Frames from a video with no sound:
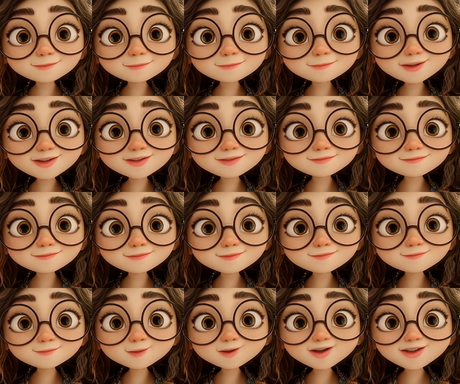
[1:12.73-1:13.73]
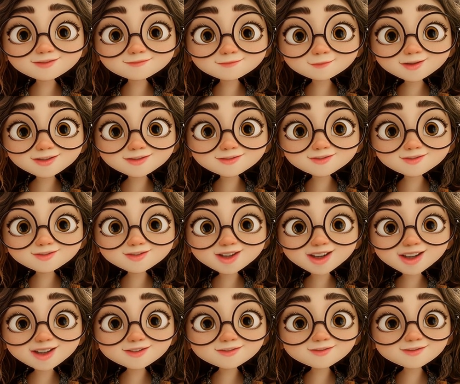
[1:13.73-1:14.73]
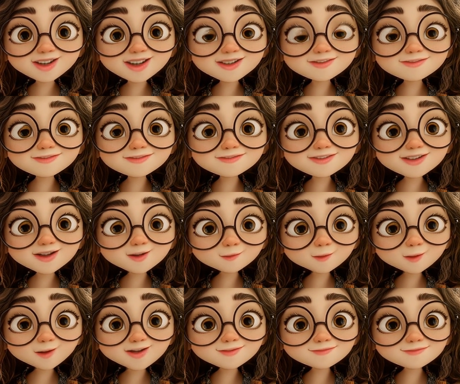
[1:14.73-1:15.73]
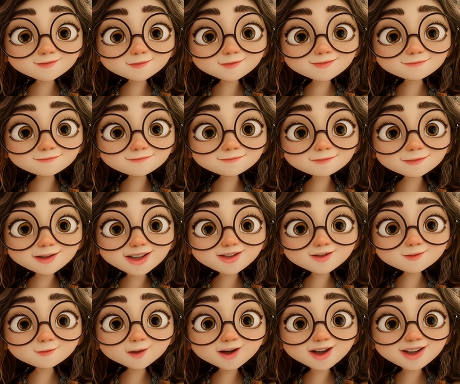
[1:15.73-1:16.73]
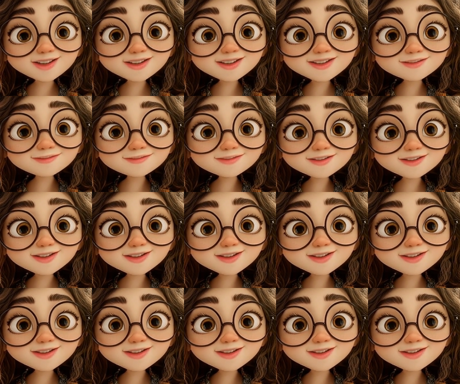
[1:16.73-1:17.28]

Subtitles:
But what if we could change that? What if there was a better way?